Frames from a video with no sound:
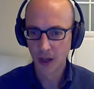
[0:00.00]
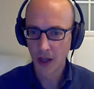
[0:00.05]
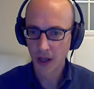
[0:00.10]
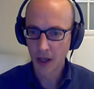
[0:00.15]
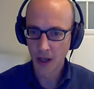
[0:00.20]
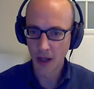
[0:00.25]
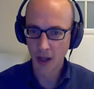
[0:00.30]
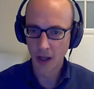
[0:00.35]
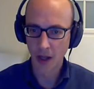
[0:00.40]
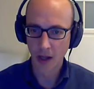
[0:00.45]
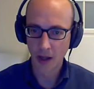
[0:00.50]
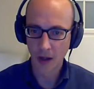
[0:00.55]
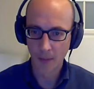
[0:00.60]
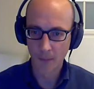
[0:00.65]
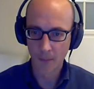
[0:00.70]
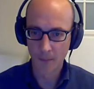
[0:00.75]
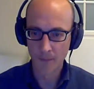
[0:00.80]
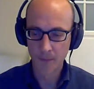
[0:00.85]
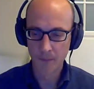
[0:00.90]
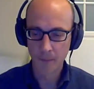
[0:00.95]

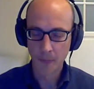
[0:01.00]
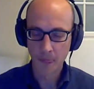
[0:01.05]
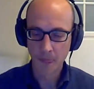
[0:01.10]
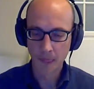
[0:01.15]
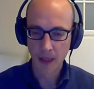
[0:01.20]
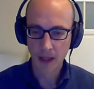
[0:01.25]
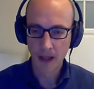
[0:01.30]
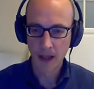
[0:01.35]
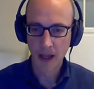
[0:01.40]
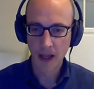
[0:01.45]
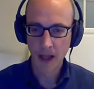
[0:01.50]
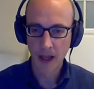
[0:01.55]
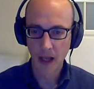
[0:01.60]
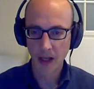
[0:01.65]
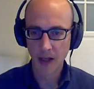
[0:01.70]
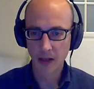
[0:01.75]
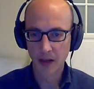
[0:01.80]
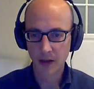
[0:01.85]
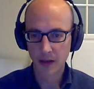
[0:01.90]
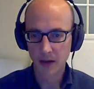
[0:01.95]

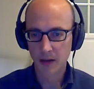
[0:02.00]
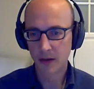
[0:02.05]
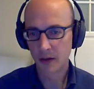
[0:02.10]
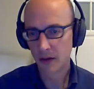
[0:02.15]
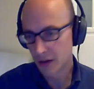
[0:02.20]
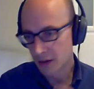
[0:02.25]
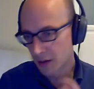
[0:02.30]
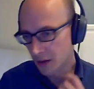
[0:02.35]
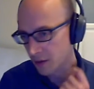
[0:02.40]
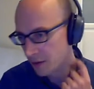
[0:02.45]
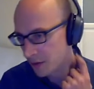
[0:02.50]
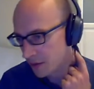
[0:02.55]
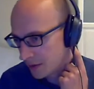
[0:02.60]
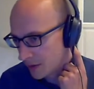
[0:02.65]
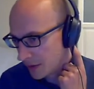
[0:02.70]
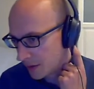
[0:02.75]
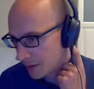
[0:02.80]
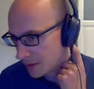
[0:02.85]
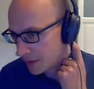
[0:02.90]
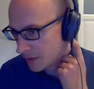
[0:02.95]
And
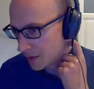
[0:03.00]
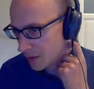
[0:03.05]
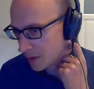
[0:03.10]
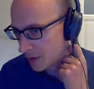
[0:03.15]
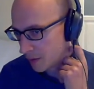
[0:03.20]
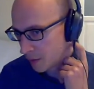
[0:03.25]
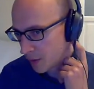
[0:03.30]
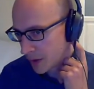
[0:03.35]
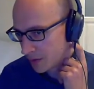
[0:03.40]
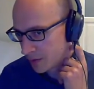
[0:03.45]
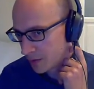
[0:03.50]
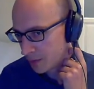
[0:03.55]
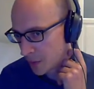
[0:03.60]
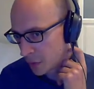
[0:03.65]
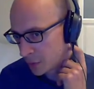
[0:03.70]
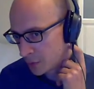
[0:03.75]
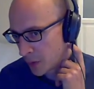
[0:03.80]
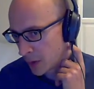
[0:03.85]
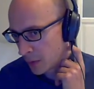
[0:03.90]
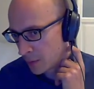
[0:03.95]
the one of the
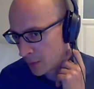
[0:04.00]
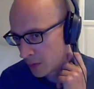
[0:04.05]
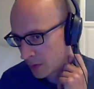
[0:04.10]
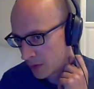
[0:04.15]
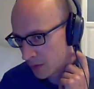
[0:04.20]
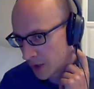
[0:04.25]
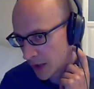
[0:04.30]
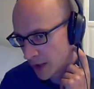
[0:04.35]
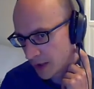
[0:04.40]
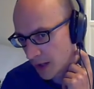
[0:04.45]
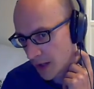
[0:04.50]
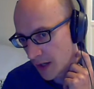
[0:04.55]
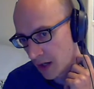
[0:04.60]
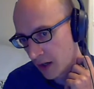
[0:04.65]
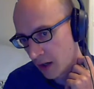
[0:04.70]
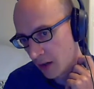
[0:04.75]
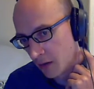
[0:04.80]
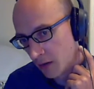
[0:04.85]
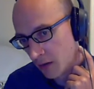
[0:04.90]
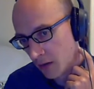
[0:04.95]
most popular right
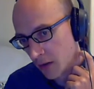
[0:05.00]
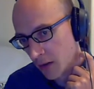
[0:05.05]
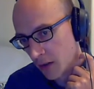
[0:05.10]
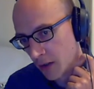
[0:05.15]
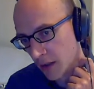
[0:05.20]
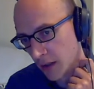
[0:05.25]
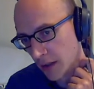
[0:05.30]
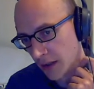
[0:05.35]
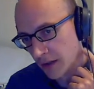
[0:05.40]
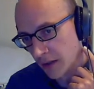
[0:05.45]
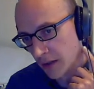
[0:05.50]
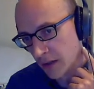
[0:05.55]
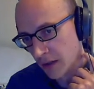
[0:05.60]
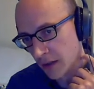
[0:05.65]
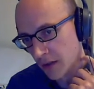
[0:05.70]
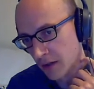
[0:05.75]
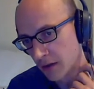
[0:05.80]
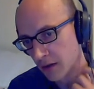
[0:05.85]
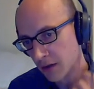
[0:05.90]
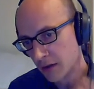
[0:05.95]
now, I
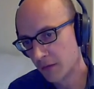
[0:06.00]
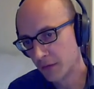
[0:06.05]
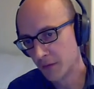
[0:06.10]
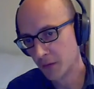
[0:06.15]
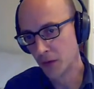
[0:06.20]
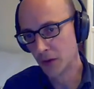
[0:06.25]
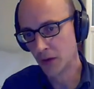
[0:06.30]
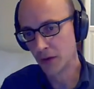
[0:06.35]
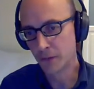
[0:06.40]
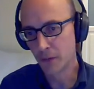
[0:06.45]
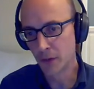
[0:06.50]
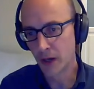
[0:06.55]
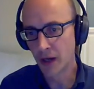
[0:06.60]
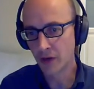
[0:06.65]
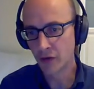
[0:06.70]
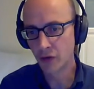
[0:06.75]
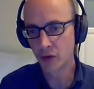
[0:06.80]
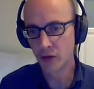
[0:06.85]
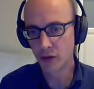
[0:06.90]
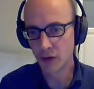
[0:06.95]
think for
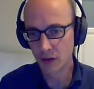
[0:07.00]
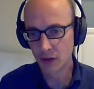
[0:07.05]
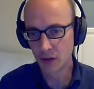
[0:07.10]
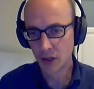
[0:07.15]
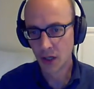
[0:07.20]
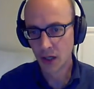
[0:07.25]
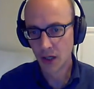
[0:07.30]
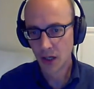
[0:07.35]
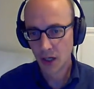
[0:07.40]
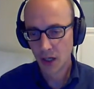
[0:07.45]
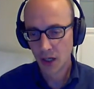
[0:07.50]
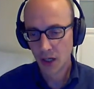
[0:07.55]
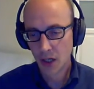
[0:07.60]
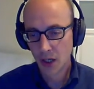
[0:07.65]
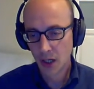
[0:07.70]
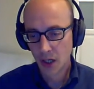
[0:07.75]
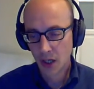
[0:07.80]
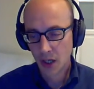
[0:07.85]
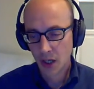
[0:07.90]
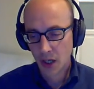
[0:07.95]
actual
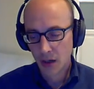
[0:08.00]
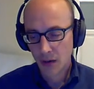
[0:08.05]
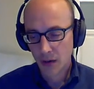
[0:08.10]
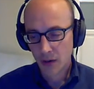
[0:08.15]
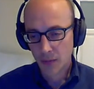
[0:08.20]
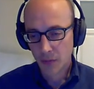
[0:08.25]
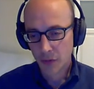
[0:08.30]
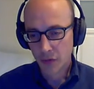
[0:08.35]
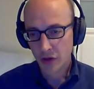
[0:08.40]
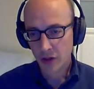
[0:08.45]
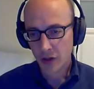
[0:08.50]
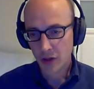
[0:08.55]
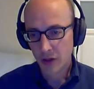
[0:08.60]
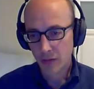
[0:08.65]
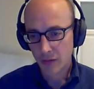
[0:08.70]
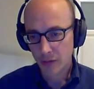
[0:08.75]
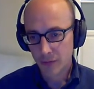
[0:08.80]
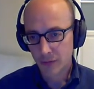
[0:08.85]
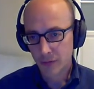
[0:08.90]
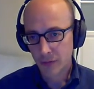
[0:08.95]

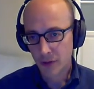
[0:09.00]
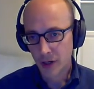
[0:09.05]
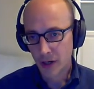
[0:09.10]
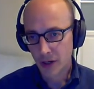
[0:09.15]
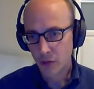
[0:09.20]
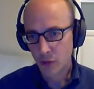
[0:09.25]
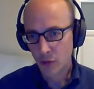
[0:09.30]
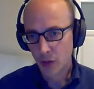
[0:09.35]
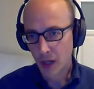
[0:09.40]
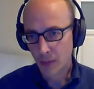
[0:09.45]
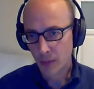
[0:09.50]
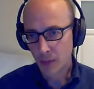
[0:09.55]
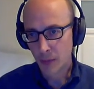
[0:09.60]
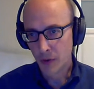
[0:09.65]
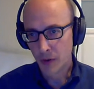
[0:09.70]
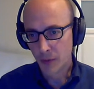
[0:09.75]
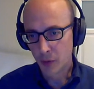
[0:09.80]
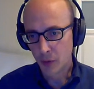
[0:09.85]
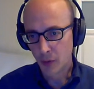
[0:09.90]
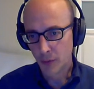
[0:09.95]

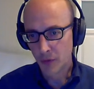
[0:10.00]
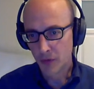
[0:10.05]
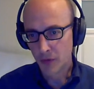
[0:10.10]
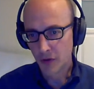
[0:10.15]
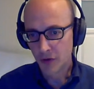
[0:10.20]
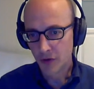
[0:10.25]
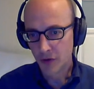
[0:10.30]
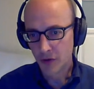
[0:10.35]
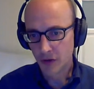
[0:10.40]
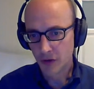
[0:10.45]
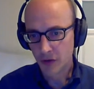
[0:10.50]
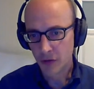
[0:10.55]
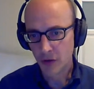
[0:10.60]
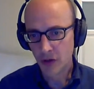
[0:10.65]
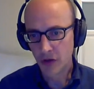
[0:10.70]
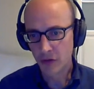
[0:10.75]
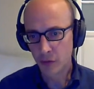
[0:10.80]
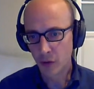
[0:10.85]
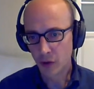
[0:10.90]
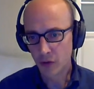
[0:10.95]
hyperparameter optimization is tree
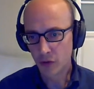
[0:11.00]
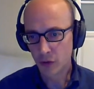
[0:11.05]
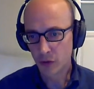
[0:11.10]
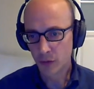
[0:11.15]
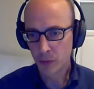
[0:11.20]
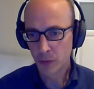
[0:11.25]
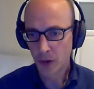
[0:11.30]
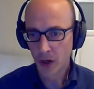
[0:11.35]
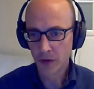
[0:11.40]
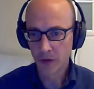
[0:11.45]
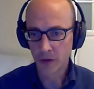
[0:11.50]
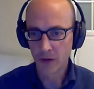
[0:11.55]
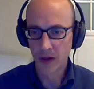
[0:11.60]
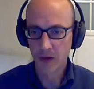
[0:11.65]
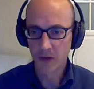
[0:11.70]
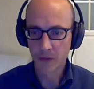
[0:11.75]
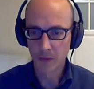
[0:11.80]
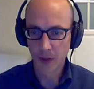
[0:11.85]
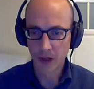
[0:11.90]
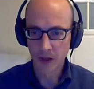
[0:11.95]
structured Parson
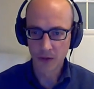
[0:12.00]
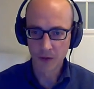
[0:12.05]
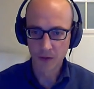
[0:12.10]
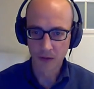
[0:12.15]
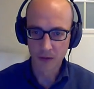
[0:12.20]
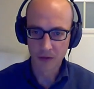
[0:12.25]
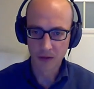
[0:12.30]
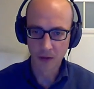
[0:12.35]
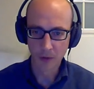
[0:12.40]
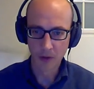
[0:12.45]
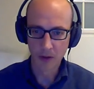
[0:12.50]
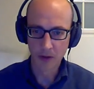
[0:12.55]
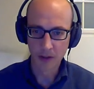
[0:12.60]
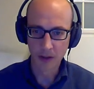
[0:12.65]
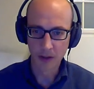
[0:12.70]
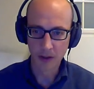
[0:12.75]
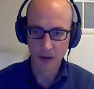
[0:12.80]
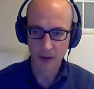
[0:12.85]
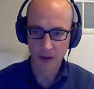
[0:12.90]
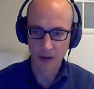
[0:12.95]
estimator, so
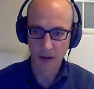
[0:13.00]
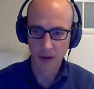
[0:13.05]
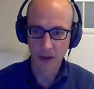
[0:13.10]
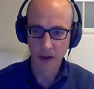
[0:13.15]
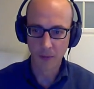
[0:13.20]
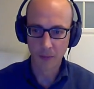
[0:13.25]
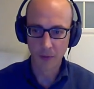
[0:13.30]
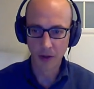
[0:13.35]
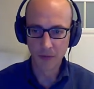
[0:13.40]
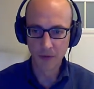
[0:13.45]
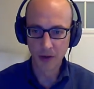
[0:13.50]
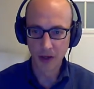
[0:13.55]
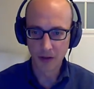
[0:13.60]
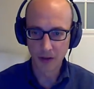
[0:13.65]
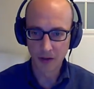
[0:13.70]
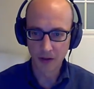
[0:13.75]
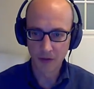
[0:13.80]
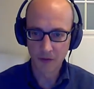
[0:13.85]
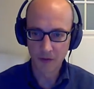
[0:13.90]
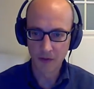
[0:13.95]
typically
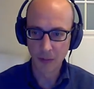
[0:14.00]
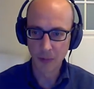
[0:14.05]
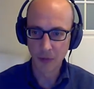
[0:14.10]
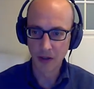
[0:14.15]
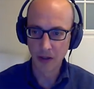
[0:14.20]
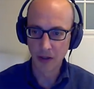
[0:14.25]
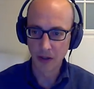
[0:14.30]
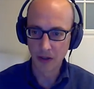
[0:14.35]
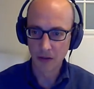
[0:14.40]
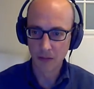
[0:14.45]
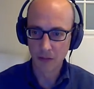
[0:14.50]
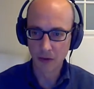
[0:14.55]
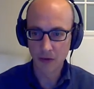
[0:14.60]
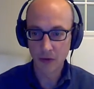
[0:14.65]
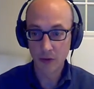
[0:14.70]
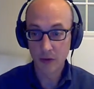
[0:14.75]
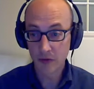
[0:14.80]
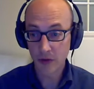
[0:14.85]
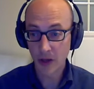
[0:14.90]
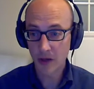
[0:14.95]
abbreviated as TP, which
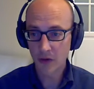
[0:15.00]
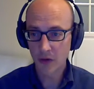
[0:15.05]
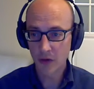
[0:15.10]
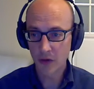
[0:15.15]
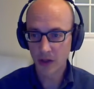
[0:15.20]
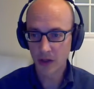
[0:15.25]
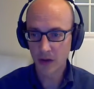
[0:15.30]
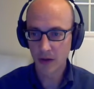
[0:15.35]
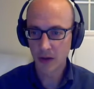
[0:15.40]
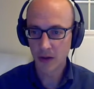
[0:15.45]
was actually